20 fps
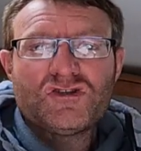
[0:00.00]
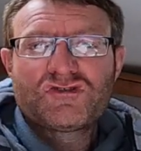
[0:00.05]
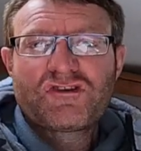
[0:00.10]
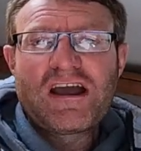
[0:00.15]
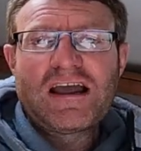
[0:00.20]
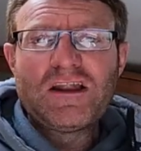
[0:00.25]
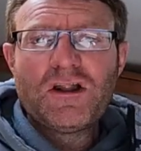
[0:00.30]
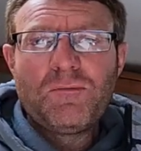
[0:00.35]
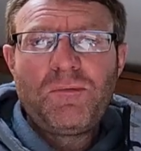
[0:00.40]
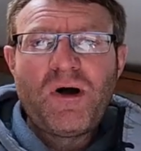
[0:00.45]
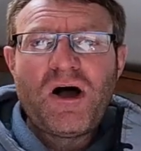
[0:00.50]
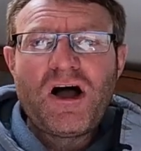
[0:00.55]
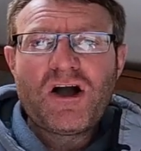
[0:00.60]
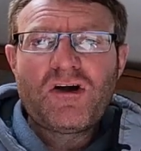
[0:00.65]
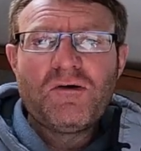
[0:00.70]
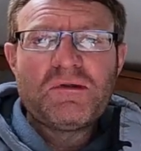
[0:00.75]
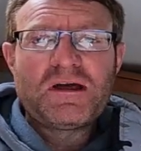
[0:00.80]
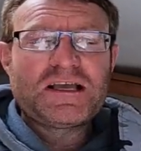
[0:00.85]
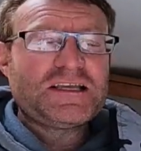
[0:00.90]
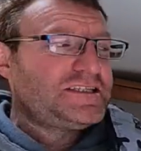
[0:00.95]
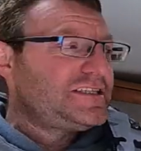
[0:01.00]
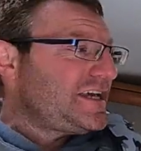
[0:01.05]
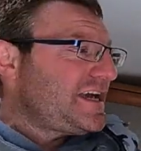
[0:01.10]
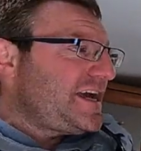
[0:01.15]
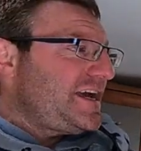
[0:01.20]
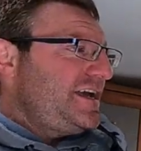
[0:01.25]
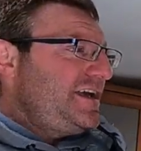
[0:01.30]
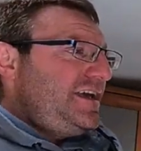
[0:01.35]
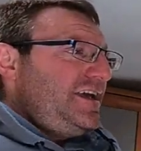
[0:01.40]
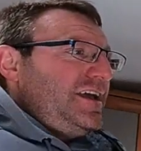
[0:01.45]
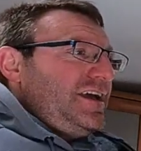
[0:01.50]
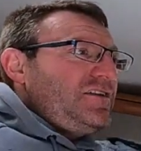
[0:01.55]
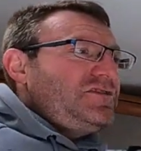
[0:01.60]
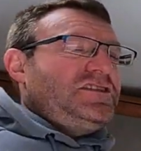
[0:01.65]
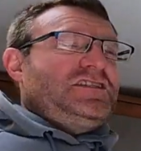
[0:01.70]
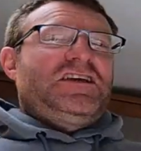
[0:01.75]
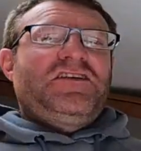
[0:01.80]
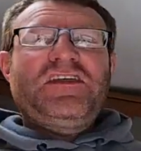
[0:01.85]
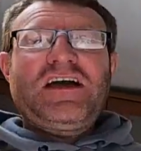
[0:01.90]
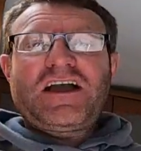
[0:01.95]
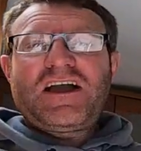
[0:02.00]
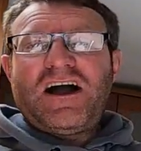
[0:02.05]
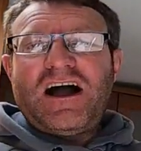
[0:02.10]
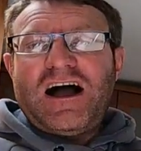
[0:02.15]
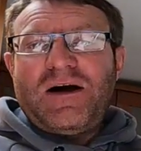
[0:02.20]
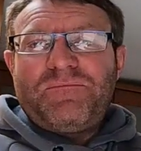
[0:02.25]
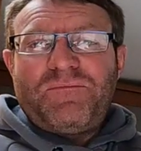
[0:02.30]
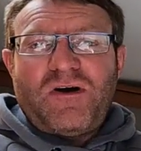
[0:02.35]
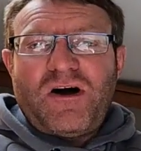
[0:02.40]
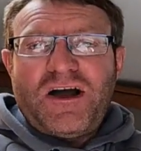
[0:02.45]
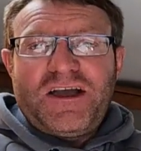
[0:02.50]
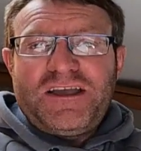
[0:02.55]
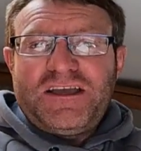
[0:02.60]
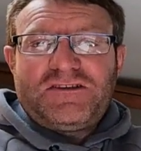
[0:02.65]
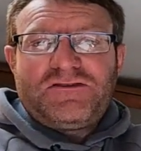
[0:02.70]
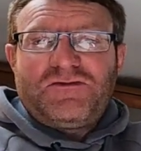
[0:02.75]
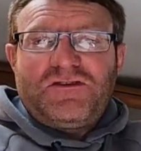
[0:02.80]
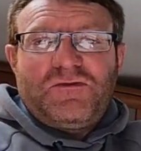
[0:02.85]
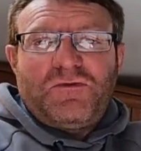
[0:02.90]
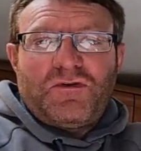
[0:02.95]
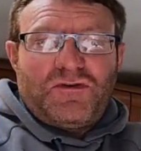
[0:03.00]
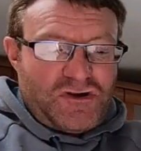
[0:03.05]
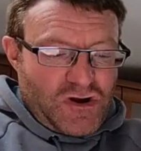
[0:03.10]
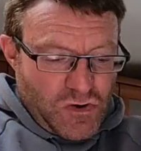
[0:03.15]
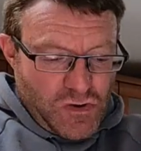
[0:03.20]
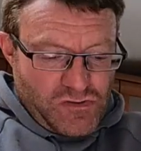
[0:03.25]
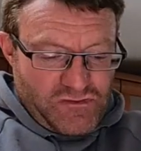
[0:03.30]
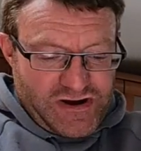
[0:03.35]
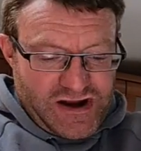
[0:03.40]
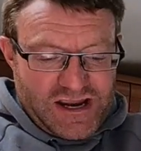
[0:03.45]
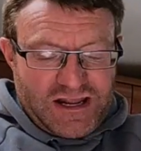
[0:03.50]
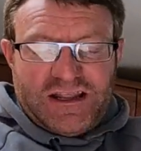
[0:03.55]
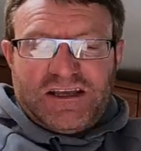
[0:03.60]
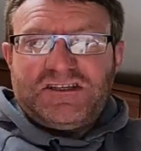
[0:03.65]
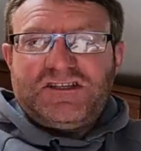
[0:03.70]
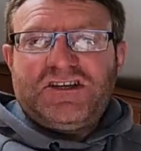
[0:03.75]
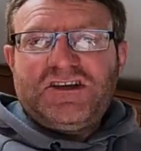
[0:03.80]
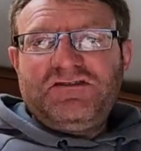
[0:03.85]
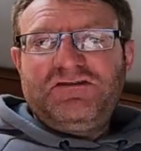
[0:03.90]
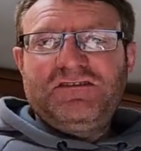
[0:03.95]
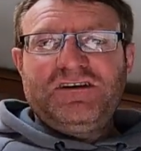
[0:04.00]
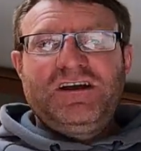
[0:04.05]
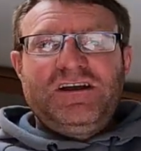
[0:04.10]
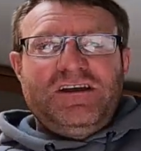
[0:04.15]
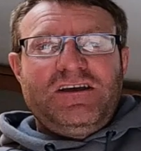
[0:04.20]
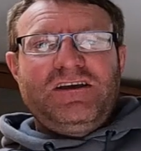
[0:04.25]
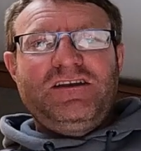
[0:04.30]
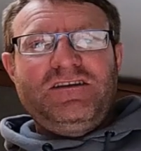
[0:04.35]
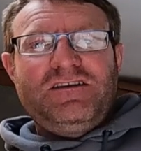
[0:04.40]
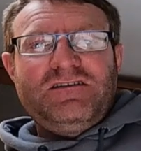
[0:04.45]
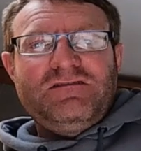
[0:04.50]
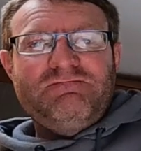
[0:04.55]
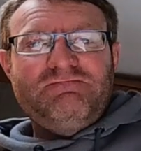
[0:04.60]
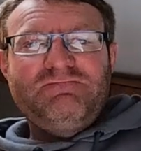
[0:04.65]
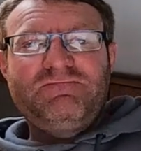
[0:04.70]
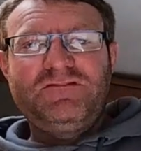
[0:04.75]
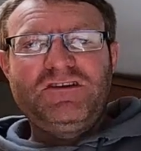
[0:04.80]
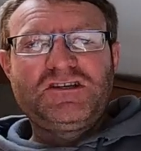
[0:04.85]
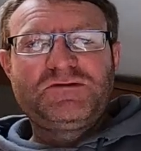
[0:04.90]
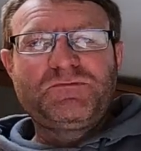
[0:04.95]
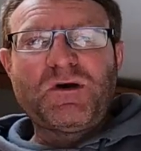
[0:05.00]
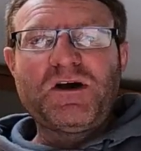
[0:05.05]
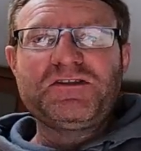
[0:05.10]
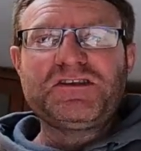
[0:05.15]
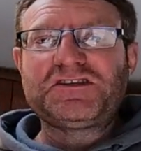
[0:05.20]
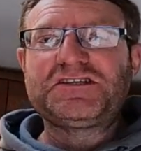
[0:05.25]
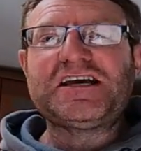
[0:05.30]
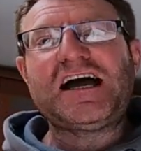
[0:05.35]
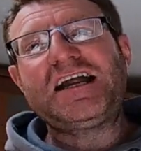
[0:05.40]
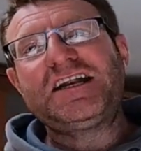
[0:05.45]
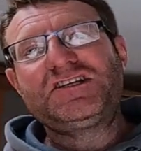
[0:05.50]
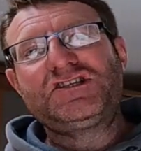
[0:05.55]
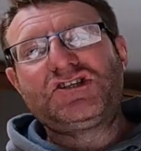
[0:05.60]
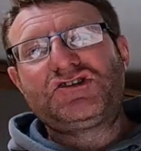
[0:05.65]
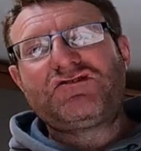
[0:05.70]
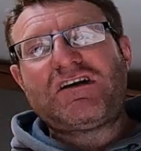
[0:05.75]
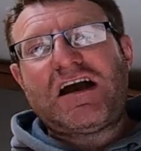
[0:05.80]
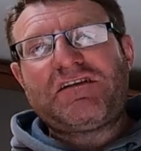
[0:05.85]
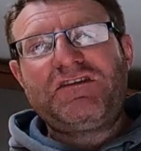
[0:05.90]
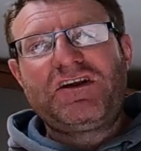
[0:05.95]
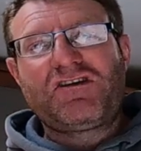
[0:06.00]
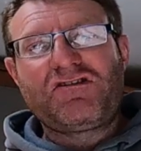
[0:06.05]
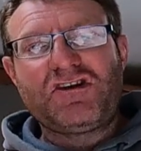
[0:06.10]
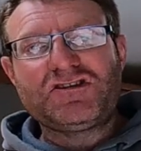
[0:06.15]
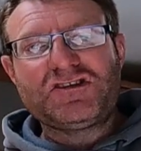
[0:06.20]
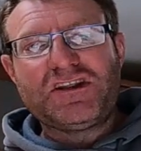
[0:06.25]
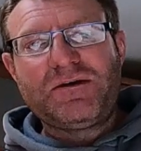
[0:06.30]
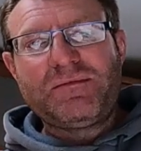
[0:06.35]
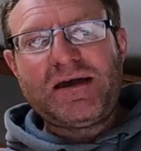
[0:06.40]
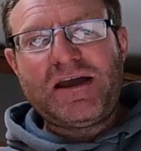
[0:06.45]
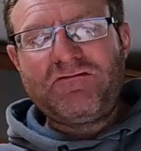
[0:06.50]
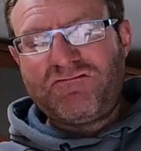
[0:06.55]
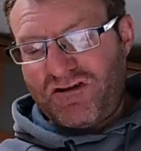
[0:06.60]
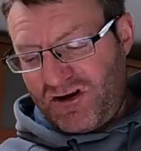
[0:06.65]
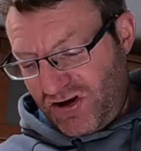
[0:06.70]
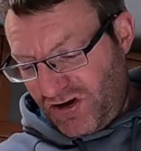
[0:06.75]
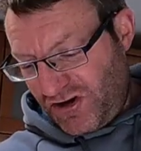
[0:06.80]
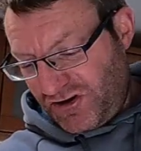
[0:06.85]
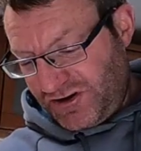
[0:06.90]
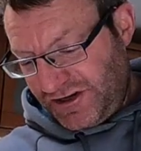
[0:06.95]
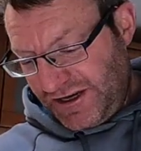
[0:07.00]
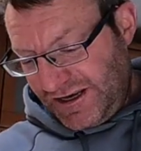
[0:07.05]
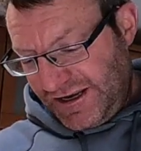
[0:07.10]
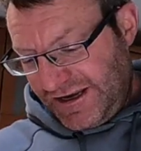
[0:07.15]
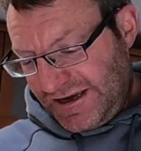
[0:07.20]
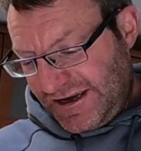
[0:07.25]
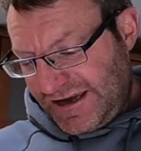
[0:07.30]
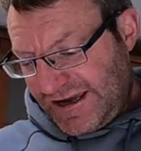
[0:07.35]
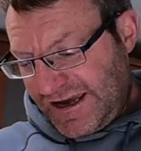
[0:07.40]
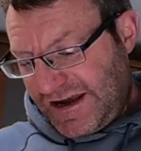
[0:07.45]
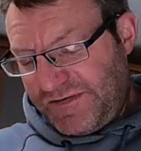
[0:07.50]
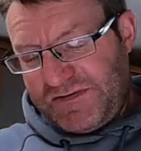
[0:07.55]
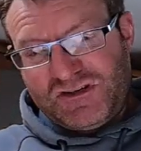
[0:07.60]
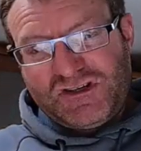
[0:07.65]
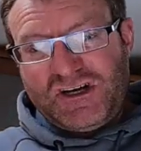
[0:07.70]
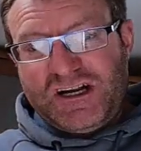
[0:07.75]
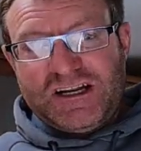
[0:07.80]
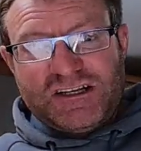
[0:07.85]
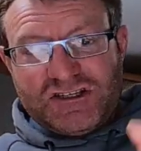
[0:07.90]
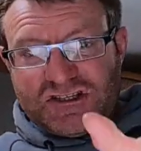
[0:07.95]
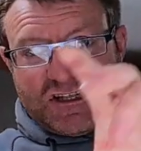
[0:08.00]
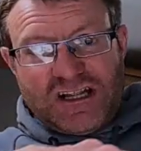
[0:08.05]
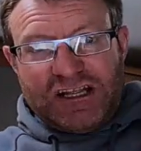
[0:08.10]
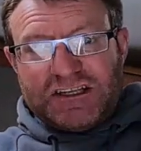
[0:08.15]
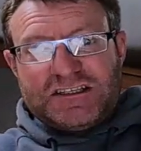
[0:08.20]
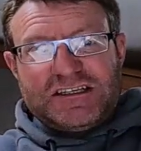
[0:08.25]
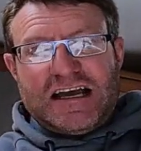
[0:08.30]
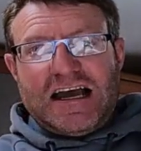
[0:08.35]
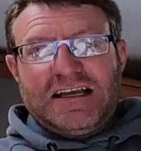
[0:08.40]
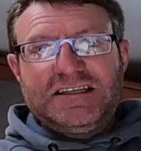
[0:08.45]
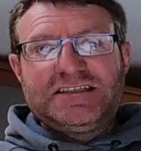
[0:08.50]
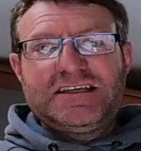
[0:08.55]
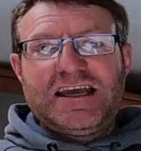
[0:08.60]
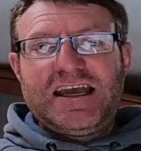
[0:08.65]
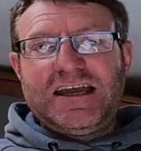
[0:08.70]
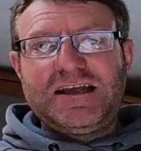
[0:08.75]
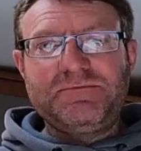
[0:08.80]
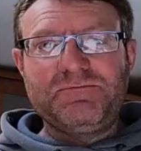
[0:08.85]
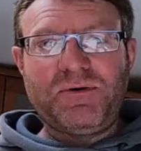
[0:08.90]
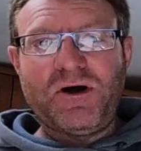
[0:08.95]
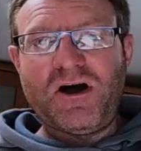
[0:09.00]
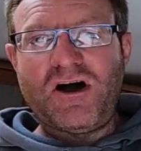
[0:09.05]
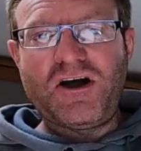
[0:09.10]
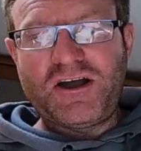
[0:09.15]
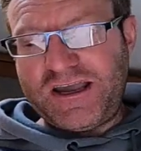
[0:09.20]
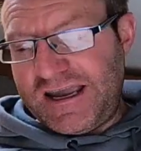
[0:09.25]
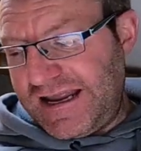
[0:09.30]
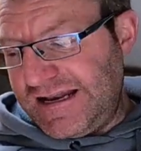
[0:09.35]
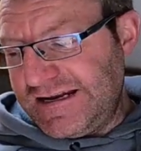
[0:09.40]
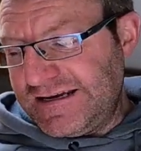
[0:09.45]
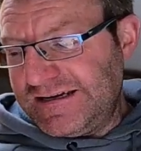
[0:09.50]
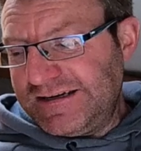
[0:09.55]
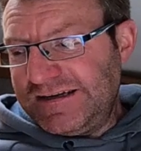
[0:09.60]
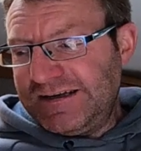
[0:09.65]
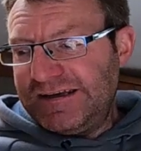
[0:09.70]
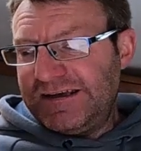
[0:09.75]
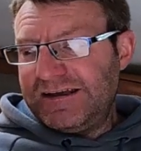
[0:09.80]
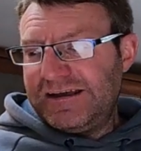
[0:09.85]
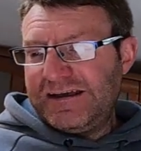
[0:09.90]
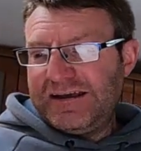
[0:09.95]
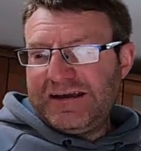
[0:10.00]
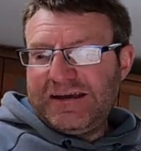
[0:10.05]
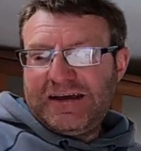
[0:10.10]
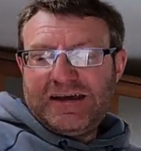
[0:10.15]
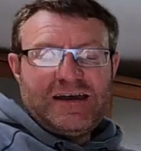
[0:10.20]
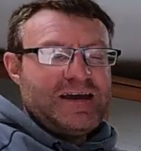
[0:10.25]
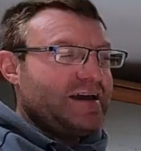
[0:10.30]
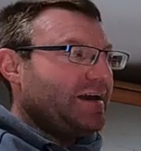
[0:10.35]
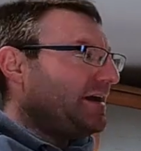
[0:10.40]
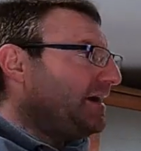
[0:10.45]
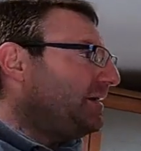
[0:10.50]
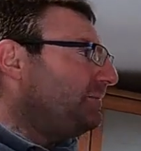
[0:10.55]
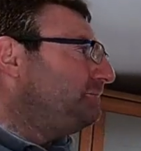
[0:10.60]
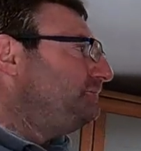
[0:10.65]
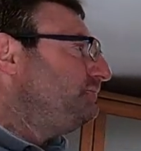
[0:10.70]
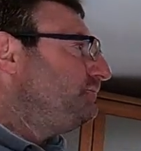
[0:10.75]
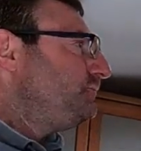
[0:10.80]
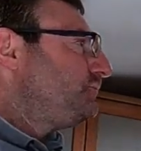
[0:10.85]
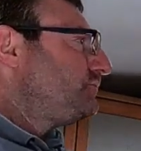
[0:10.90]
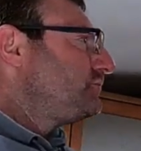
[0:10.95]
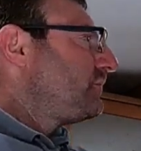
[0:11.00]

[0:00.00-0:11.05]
It's a great little park up, like I say. You can see on that car park, you wouldn't know we're here unless you spotted the sign as you're driving across on the main road. It's only just a little sign saying parking. So